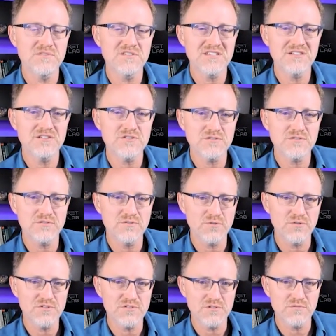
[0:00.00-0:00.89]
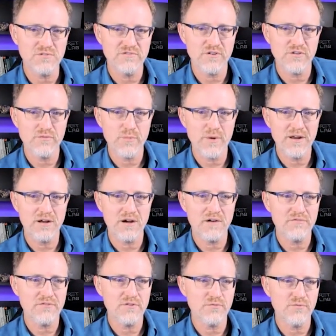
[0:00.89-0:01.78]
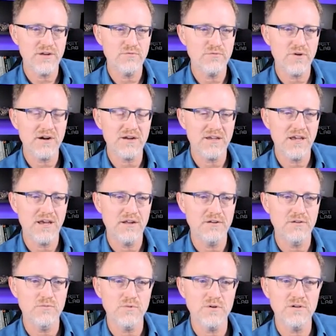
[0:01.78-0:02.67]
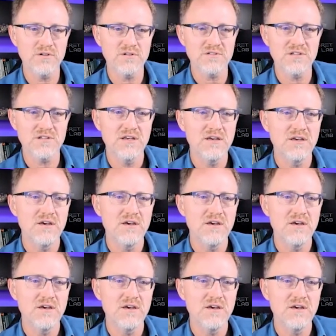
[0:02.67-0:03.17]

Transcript: sinister noises reverberate off the Red Rock Canyon walls.